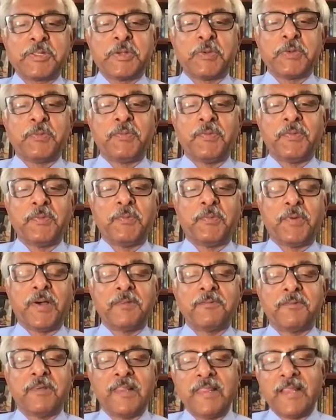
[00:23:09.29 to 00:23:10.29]
So
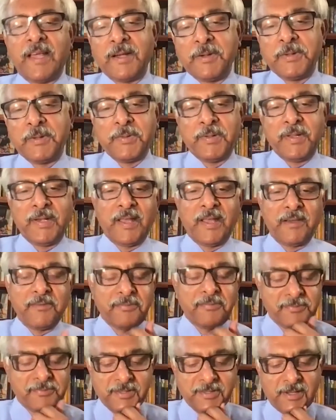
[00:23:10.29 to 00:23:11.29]
one will not do
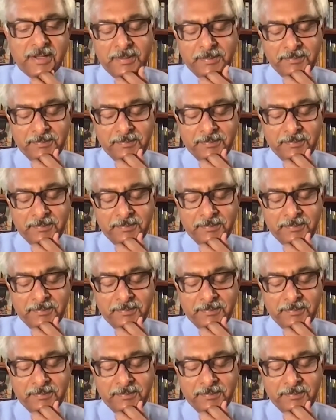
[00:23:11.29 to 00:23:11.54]
enough job.